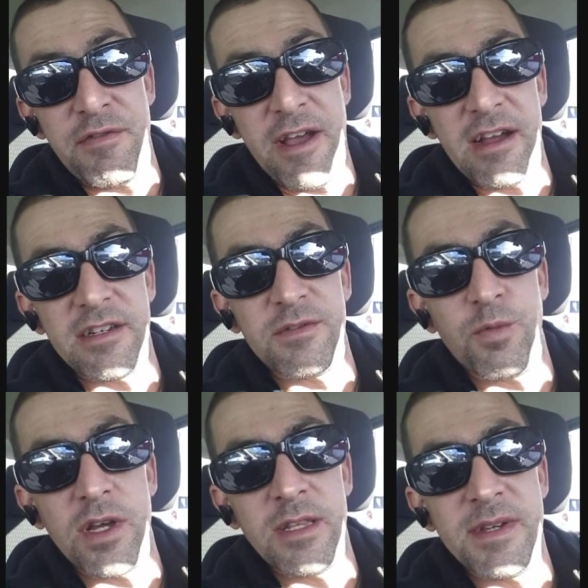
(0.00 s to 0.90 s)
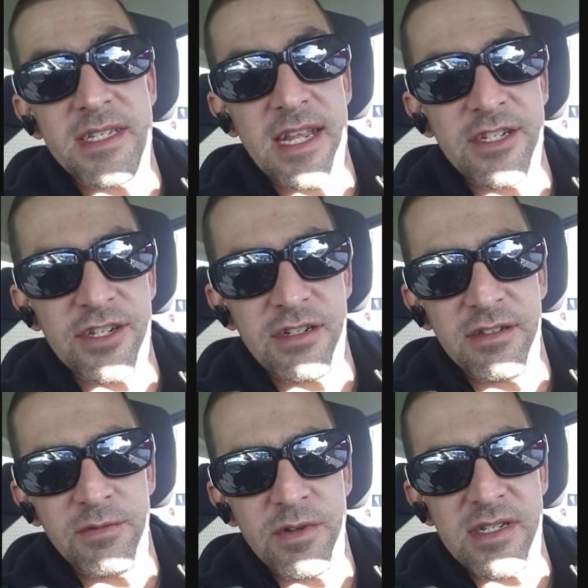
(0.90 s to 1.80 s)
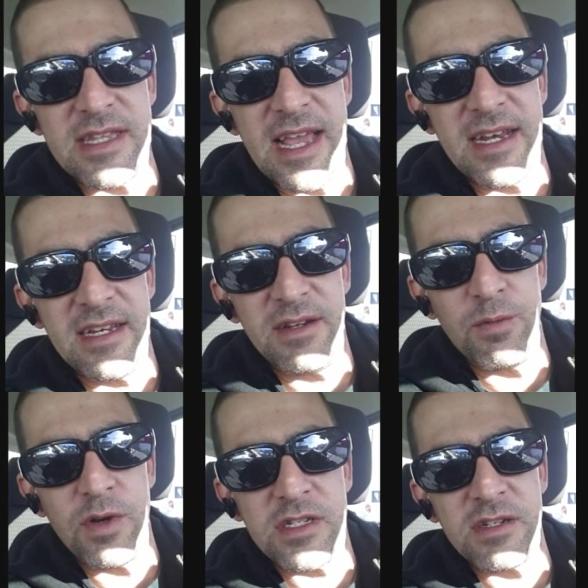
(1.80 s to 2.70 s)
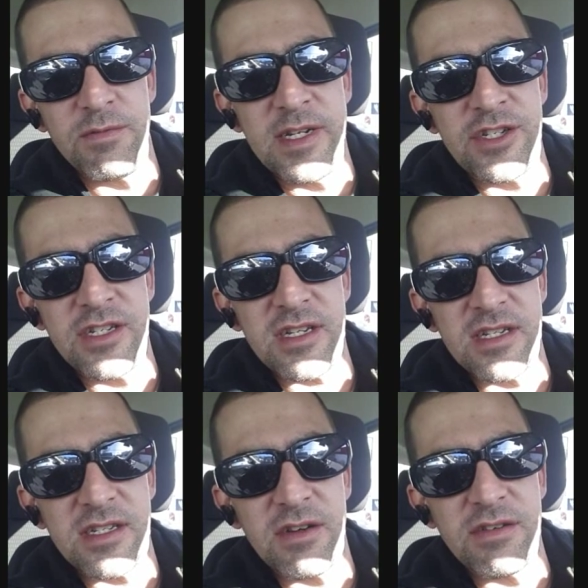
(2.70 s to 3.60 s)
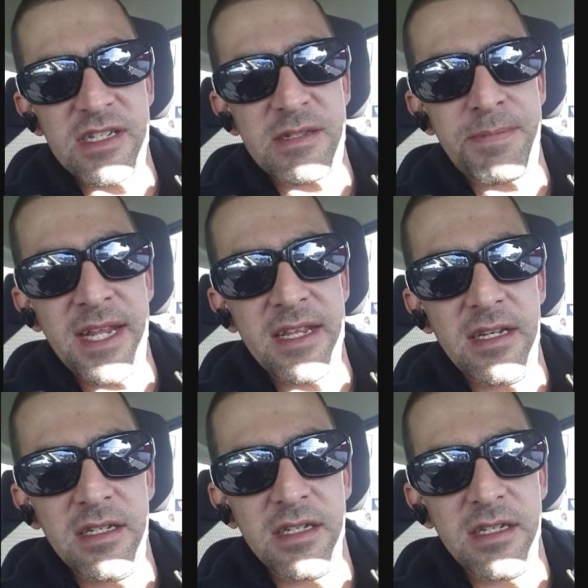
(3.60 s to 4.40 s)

found one limitation was that once it reaches a certain speed,